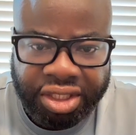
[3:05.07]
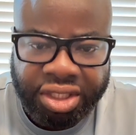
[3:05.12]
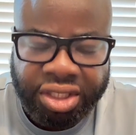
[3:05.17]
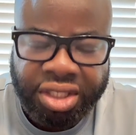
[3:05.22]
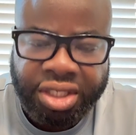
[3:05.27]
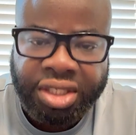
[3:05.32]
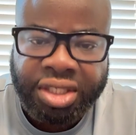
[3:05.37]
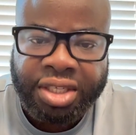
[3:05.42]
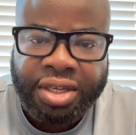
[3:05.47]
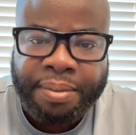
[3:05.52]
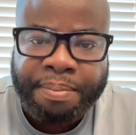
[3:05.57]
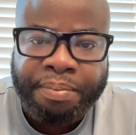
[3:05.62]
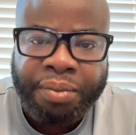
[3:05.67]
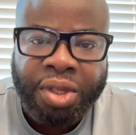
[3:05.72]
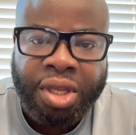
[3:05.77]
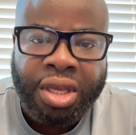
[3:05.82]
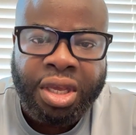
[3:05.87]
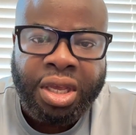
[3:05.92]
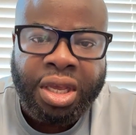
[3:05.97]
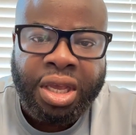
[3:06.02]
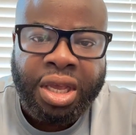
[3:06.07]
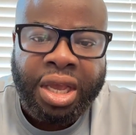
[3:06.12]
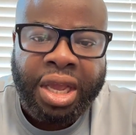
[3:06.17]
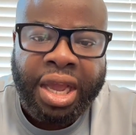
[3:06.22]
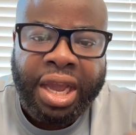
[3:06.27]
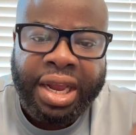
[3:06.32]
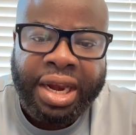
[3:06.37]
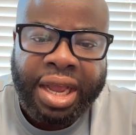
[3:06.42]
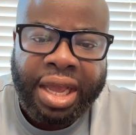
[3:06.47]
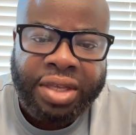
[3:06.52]
system,
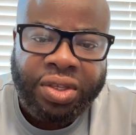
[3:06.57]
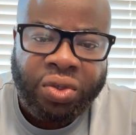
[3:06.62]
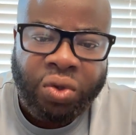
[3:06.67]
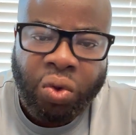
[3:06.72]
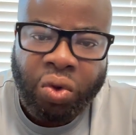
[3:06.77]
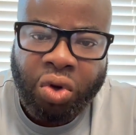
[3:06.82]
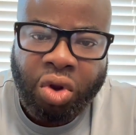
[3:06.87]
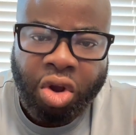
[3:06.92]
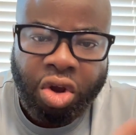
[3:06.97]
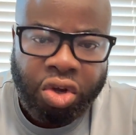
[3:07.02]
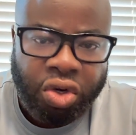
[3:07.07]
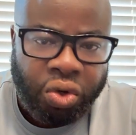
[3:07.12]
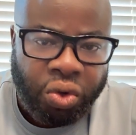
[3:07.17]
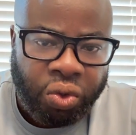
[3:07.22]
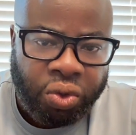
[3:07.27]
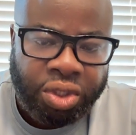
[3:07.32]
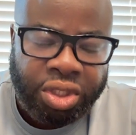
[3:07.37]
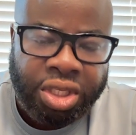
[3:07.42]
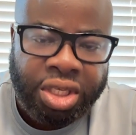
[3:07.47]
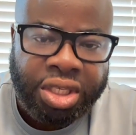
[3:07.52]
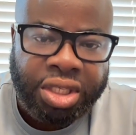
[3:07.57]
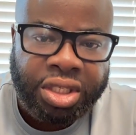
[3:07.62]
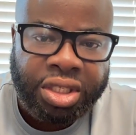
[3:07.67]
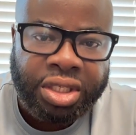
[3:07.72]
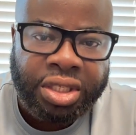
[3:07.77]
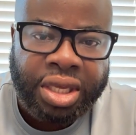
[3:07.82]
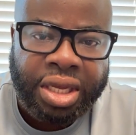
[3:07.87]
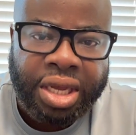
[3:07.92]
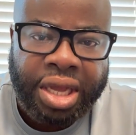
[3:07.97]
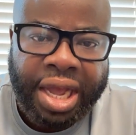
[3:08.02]
and I sold all those
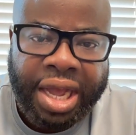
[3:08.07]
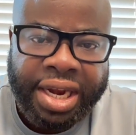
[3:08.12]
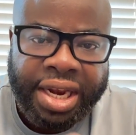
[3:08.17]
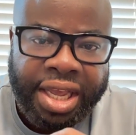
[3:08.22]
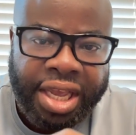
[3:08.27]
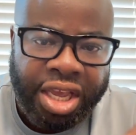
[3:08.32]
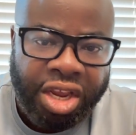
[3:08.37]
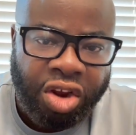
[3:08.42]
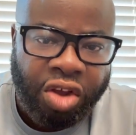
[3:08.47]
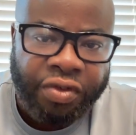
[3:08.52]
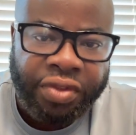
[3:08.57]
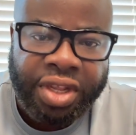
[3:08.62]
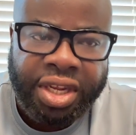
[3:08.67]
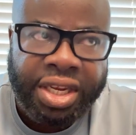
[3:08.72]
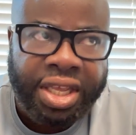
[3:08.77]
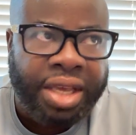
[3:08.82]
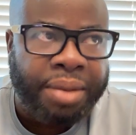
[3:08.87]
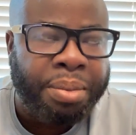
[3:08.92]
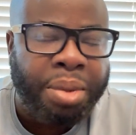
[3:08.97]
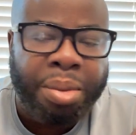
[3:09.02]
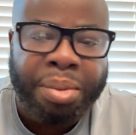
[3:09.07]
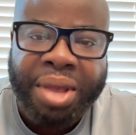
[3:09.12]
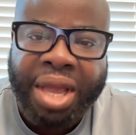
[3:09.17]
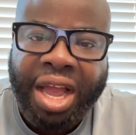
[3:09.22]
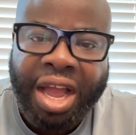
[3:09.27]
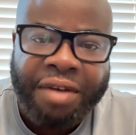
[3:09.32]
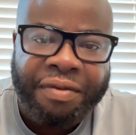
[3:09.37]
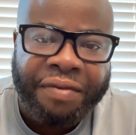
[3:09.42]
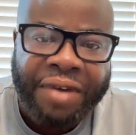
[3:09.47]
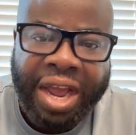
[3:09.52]
things. At the end of the day, maybe I
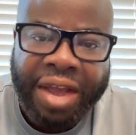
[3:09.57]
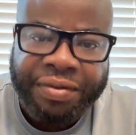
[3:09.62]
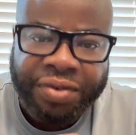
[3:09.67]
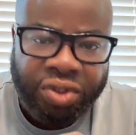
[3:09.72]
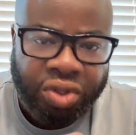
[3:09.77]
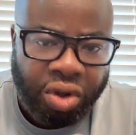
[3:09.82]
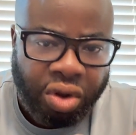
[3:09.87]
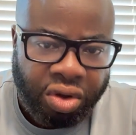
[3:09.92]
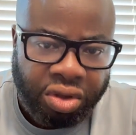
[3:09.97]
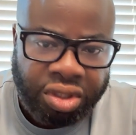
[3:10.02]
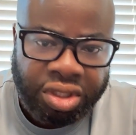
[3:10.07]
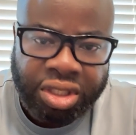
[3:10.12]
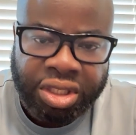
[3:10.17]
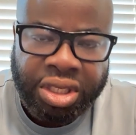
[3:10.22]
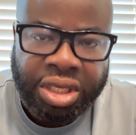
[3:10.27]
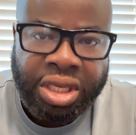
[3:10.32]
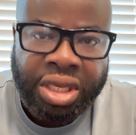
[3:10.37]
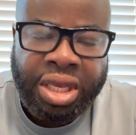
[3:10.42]
have 5 stores.